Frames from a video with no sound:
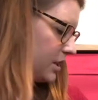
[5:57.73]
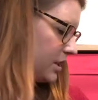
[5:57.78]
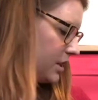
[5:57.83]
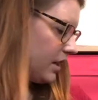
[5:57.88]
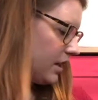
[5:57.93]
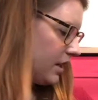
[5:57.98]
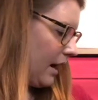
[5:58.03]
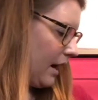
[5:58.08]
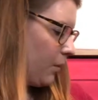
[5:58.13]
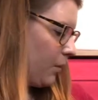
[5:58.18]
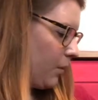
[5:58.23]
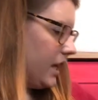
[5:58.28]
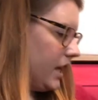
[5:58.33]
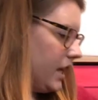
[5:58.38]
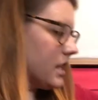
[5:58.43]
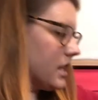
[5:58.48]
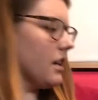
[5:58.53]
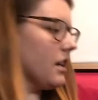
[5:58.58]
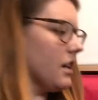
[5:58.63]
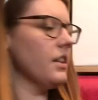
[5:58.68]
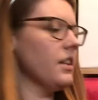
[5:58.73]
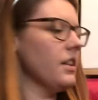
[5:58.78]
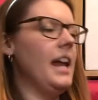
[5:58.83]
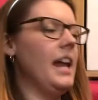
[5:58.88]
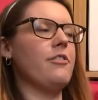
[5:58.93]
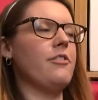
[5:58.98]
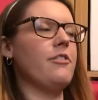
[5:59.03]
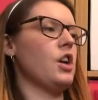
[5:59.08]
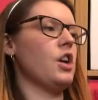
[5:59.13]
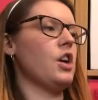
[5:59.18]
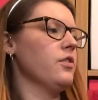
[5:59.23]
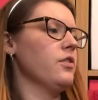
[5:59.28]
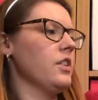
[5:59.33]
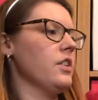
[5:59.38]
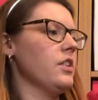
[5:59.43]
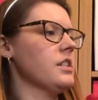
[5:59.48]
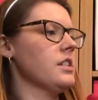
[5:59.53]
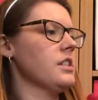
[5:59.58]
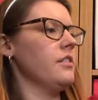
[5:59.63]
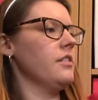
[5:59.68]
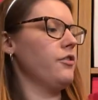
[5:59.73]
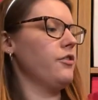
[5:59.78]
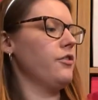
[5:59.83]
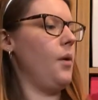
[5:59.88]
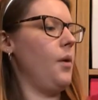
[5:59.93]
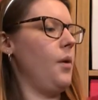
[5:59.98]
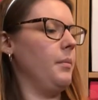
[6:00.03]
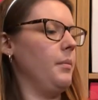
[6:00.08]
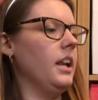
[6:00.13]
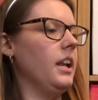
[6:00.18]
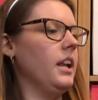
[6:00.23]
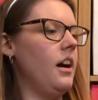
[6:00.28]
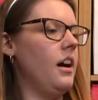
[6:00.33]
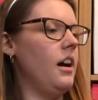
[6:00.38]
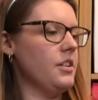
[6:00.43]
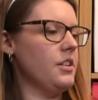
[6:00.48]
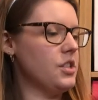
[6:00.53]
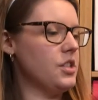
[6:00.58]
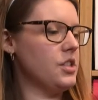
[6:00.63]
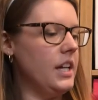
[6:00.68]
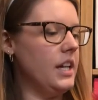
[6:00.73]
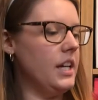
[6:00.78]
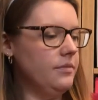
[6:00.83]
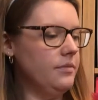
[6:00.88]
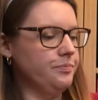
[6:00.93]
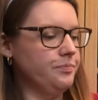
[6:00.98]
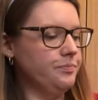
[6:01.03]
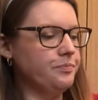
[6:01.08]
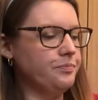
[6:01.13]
So now we're into the leftovers from last year.